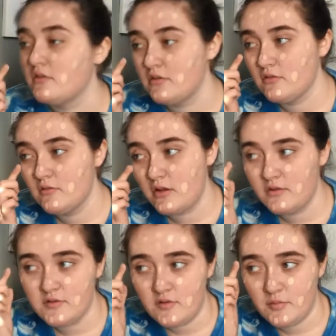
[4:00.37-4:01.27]
her when
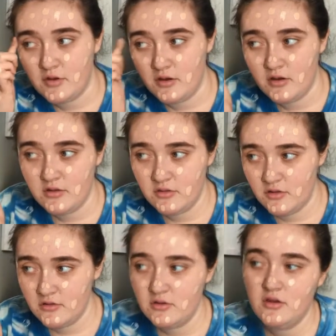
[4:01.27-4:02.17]
I was at Panera
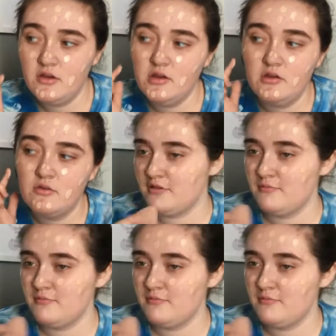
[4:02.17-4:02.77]
the other day.